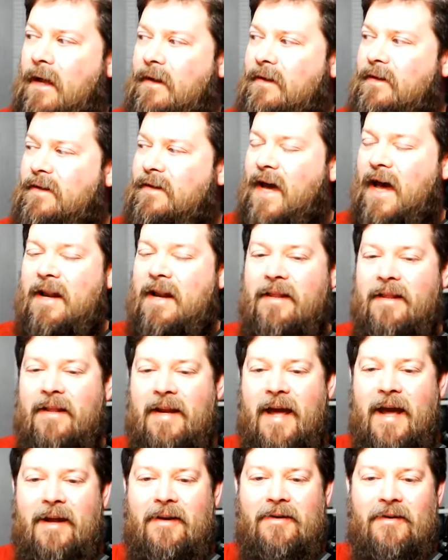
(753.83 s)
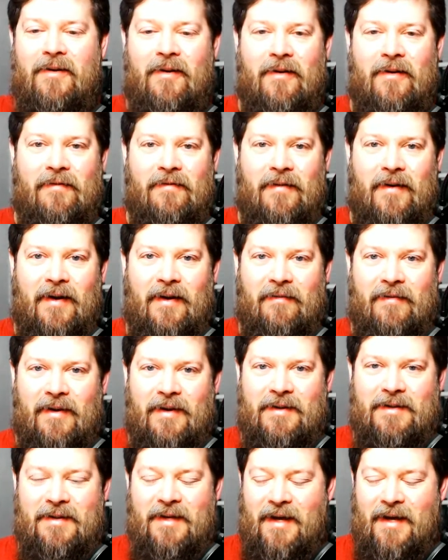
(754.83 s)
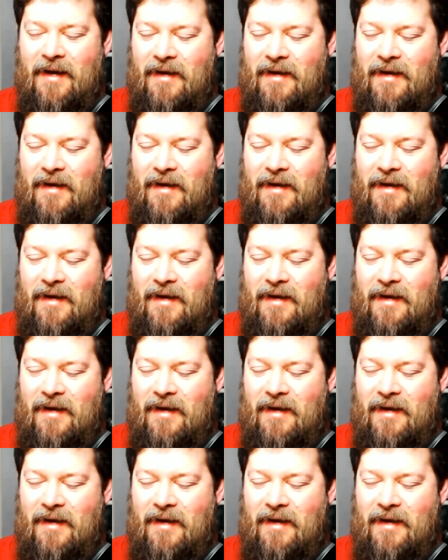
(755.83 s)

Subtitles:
this kind of the nature of us.